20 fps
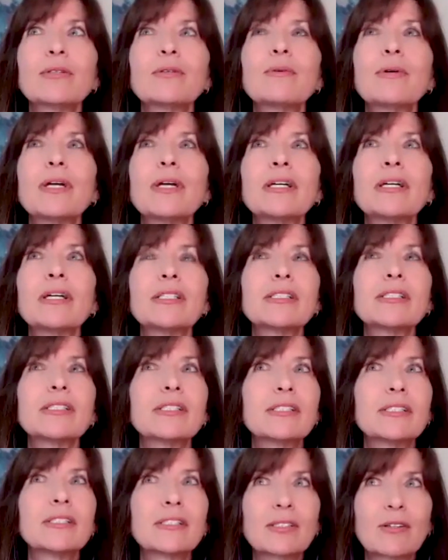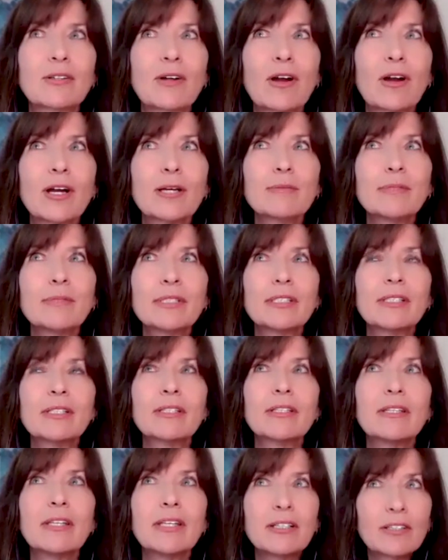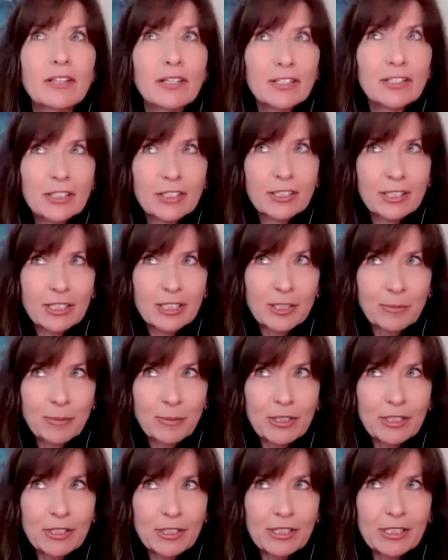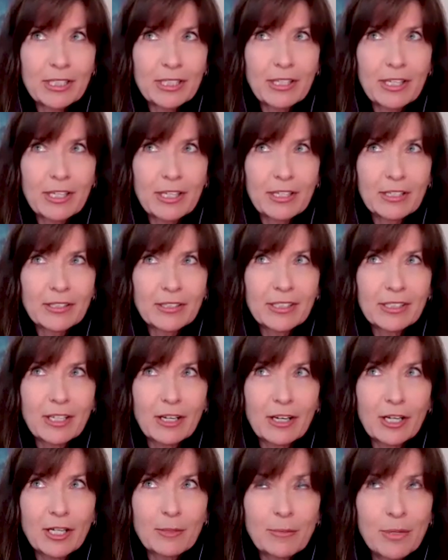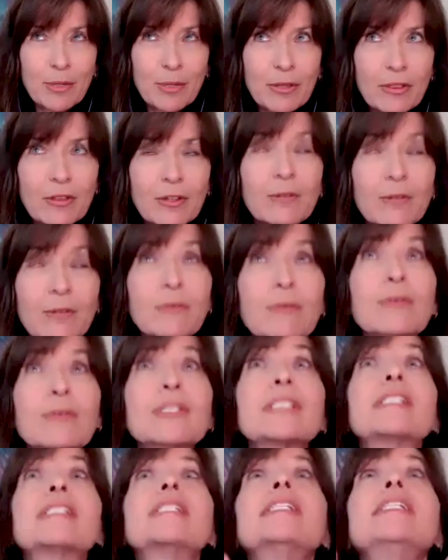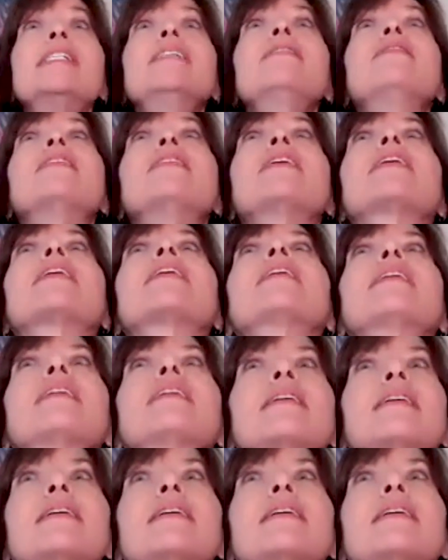the way it's described, they're not just experiencing their side, but they're receiving